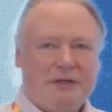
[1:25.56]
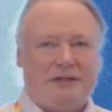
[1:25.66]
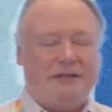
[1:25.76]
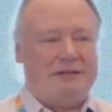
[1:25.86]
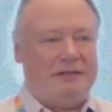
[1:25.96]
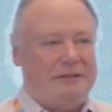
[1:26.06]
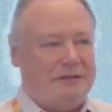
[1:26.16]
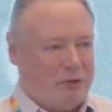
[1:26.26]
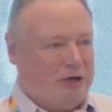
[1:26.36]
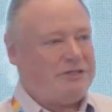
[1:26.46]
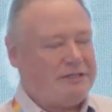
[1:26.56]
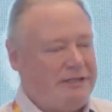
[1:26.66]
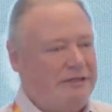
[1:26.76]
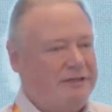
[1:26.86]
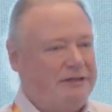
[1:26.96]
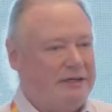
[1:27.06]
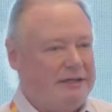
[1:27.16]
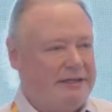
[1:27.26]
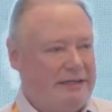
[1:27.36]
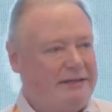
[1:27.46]
the project here
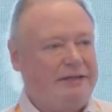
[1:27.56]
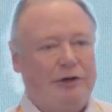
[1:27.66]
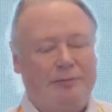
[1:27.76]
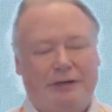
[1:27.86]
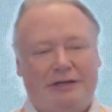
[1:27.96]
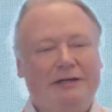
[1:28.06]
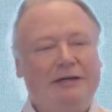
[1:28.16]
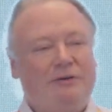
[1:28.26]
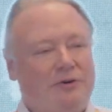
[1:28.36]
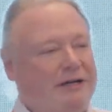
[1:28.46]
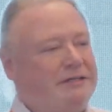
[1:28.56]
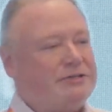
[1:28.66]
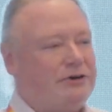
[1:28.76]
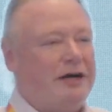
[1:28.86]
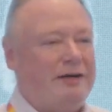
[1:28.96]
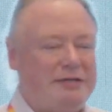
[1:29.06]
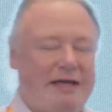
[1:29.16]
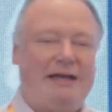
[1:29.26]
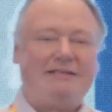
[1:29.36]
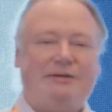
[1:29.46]
in Ethiopia, where he described
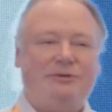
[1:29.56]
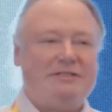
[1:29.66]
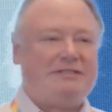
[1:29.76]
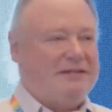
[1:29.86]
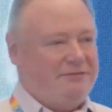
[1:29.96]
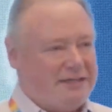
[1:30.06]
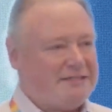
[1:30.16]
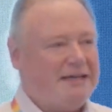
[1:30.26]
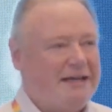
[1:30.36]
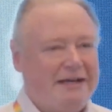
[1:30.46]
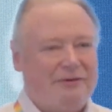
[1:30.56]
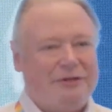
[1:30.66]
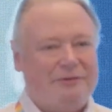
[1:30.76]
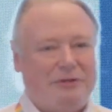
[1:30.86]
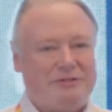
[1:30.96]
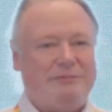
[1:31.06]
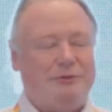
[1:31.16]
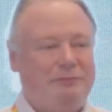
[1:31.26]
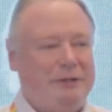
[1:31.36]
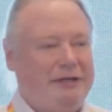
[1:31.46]
as he was investigating whether MOSIP
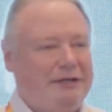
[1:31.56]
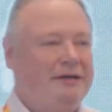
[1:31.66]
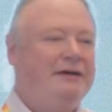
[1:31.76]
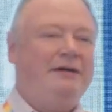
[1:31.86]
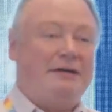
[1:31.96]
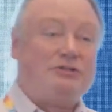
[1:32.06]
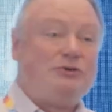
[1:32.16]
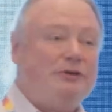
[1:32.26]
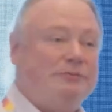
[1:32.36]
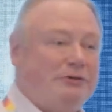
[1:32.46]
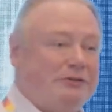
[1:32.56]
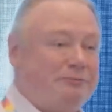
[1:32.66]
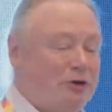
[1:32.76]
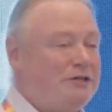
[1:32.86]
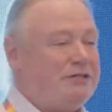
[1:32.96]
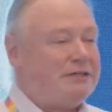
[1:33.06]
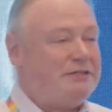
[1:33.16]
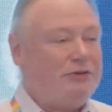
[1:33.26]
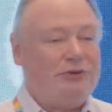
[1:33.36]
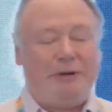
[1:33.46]
would be a suitable project
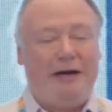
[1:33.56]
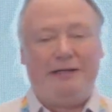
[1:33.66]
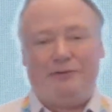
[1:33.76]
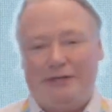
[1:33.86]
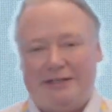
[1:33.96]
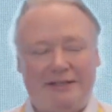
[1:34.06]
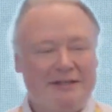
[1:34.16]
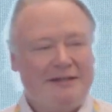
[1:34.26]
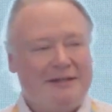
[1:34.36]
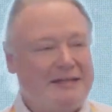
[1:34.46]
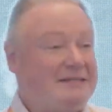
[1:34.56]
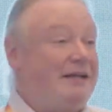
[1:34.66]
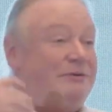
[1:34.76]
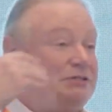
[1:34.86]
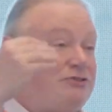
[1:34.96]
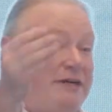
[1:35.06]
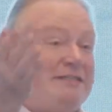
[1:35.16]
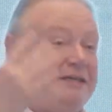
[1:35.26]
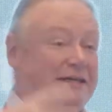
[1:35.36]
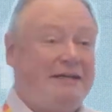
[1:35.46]
to do a pilot with, he said he went
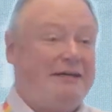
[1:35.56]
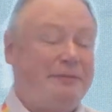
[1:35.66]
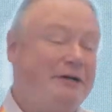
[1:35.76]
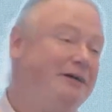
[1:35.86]
straight to GitHub